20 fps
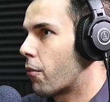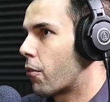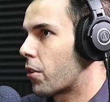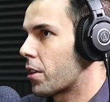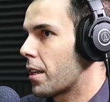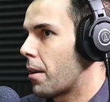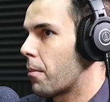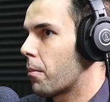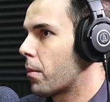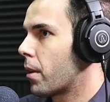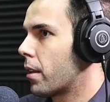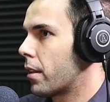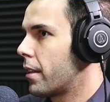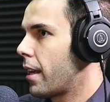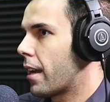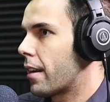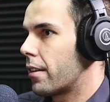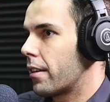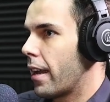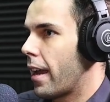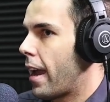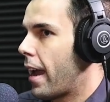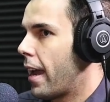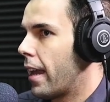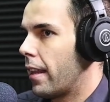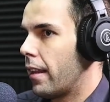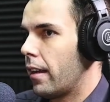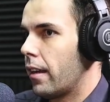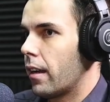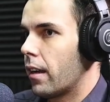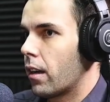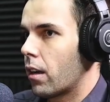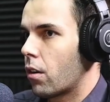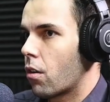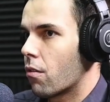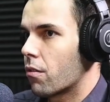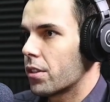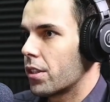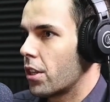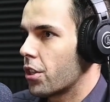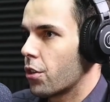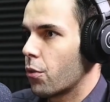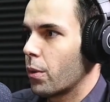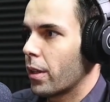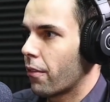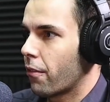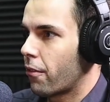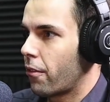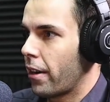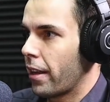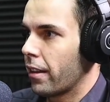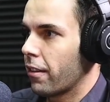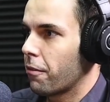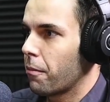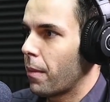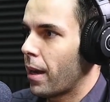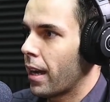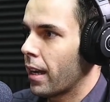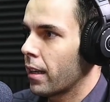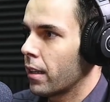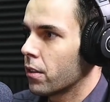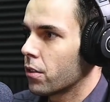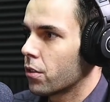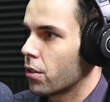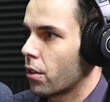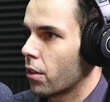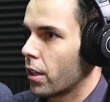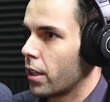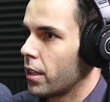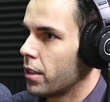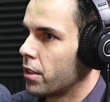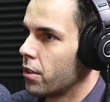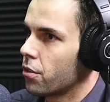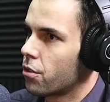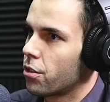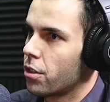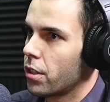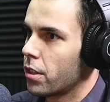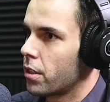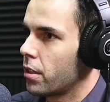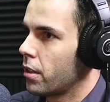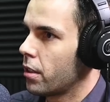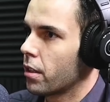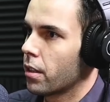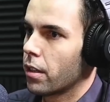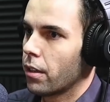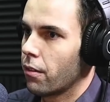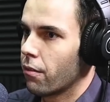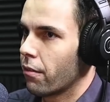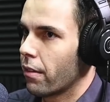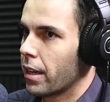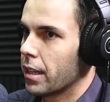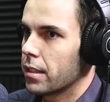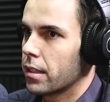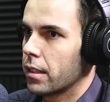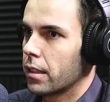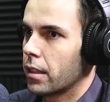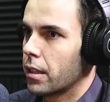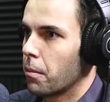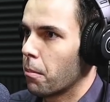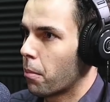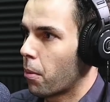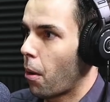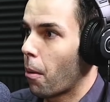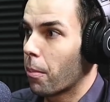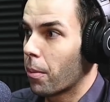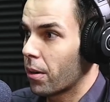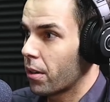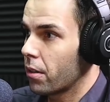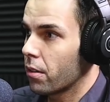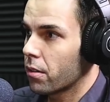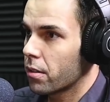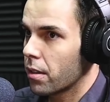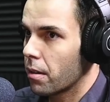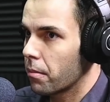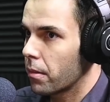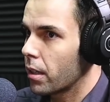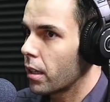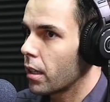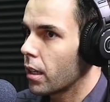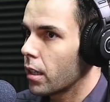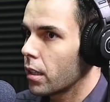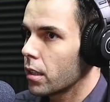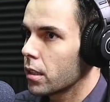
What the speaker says: For example, the other day I had a conversation with a friend of mine. So he's interested in investing in property or something.